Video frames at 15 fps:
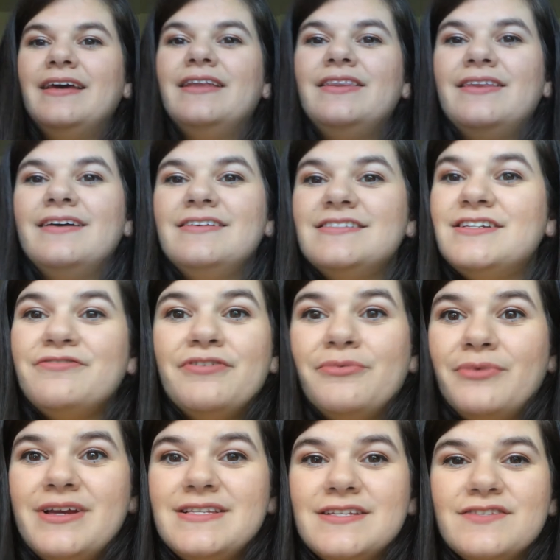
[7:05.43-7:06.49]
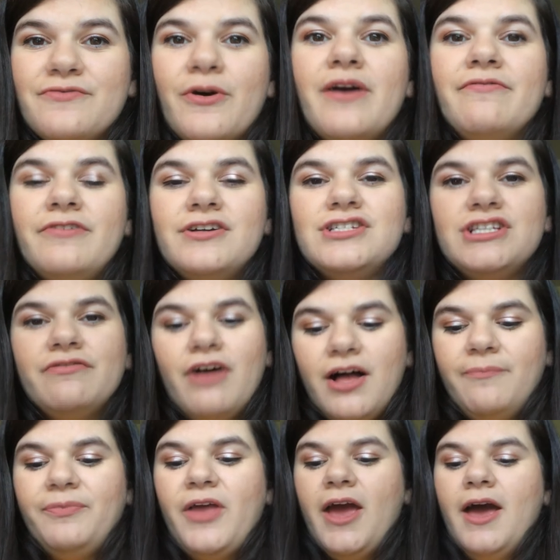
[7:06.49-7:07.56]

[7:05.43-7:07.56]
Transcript: there's different reasons for it. First of all,